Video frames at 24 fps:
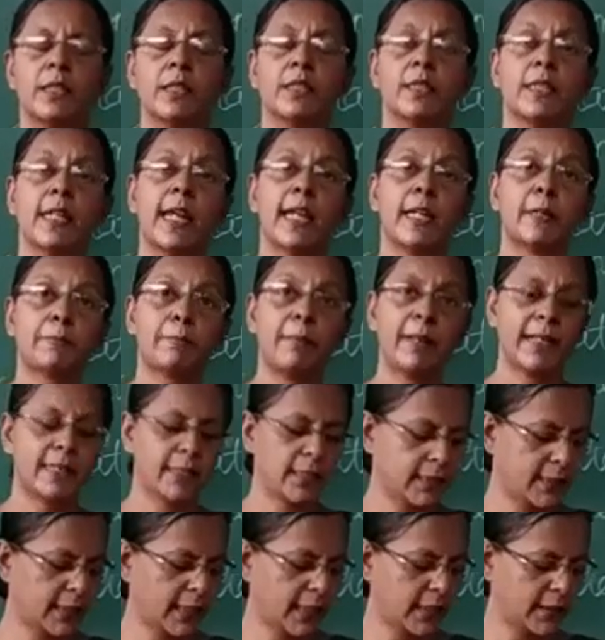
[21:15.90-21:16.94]
take
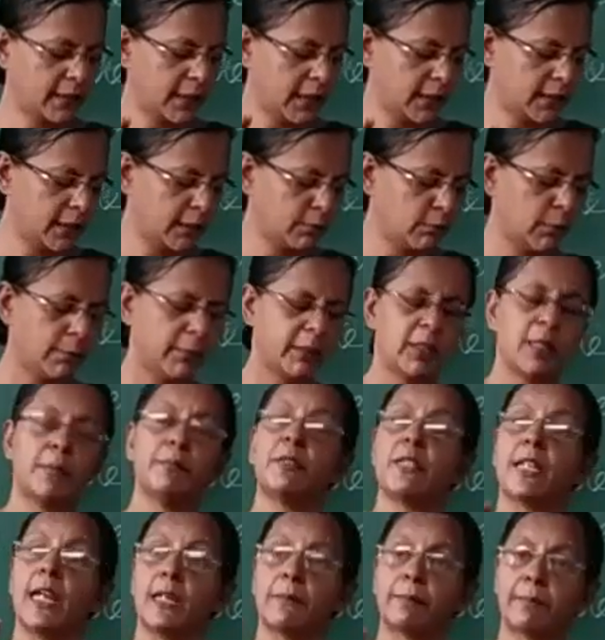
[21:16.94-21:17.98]
place
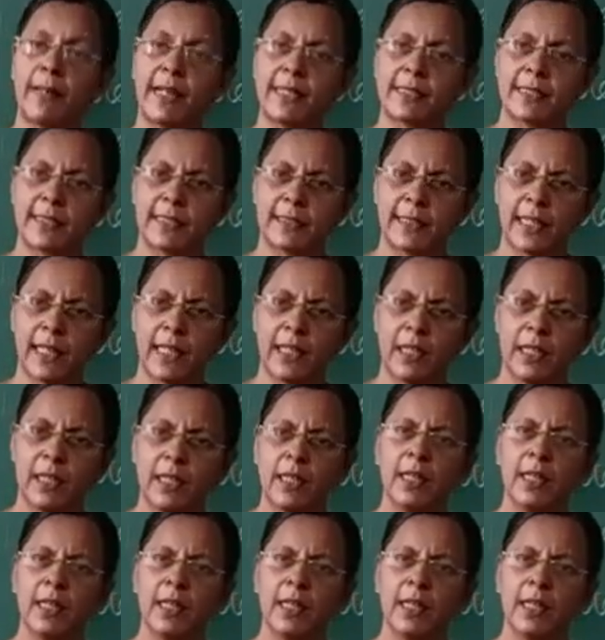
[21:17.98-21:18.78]
in the